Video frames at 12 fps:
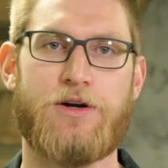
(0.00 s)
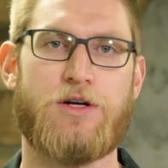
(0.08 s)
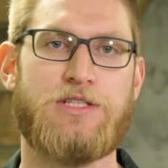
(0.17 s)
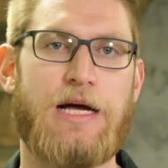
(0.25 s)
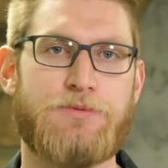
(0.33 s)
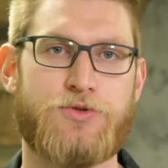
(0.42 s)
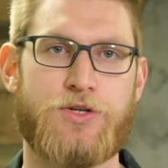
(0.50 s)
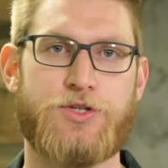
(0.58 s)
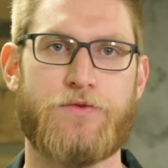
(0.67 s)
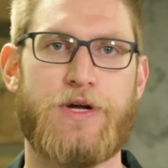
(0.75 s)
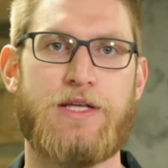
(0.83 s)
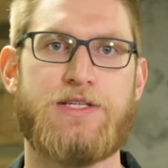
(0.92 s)
that our top struts
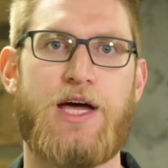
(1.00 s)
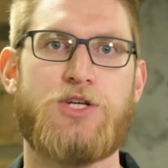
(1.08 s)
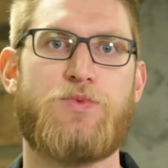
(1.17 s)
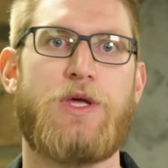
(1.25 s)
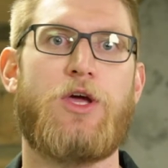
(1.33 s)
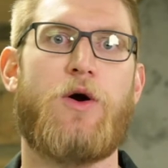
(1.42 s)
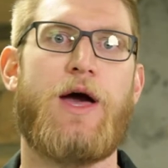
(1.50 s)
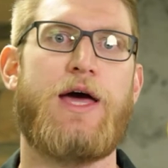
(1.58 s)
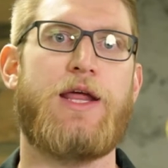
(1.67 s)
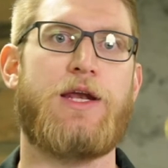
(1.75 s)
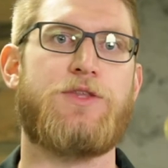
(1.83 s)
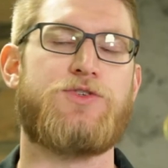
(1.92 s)
are reattached, we can go
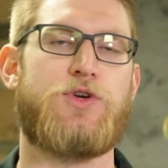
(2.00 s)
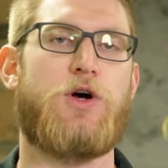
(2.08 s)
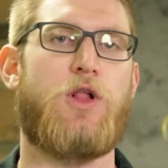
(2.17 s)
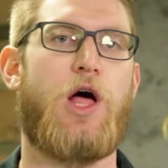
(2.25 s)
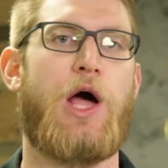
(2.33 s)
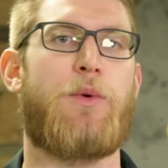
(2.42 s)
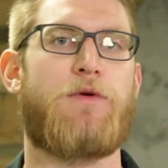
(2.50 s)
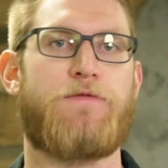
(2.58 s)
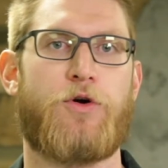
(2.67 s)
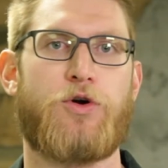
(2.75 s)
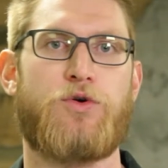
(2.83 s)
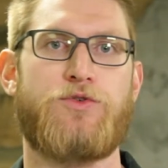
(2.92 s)
ahead and install our
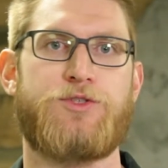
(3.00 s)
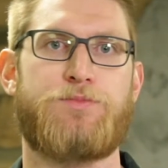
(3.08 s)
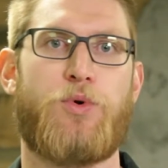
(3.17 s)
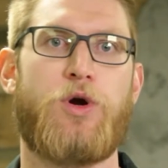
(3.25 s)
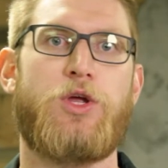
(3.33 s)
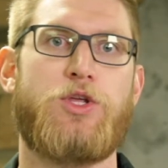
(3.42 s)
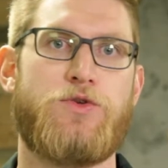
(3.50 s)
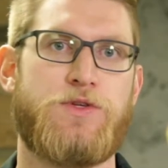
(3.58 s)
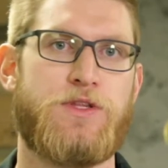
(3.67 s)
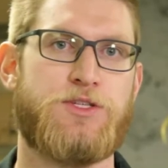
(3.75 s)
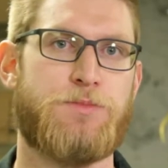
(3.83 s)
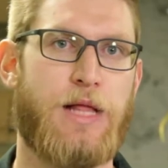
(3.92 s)
vertical support using
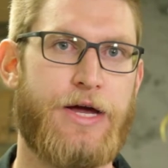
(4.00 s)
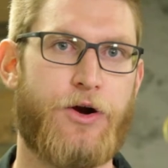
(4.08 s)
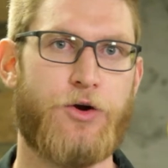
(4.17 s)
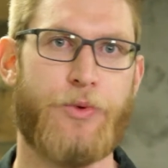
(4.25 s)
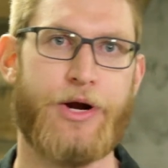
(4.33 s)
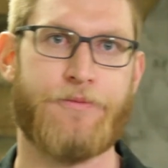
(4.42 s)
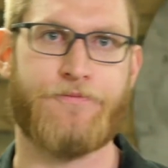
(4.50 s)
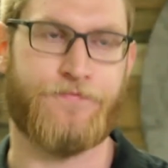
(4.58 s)
the supplied hardware.